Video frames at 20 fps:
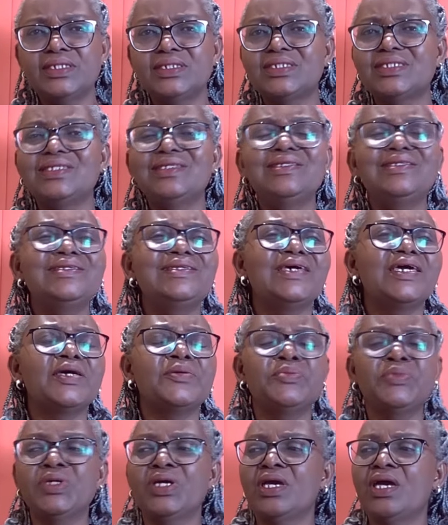she
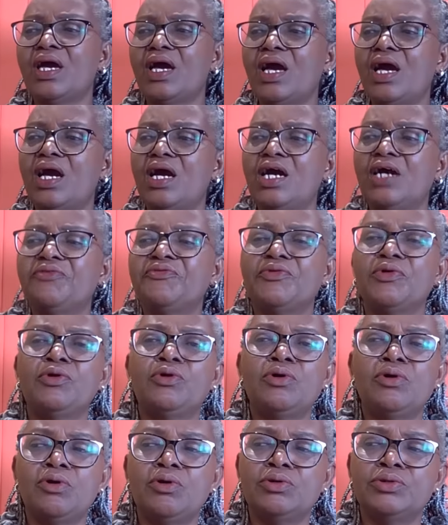named, I have
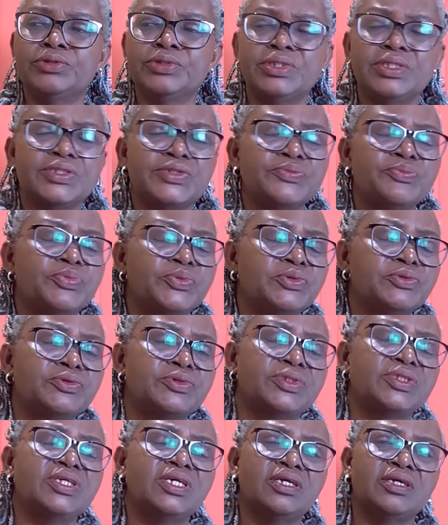all on this
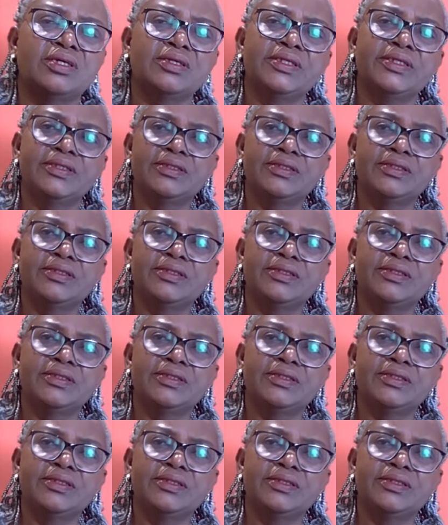book here.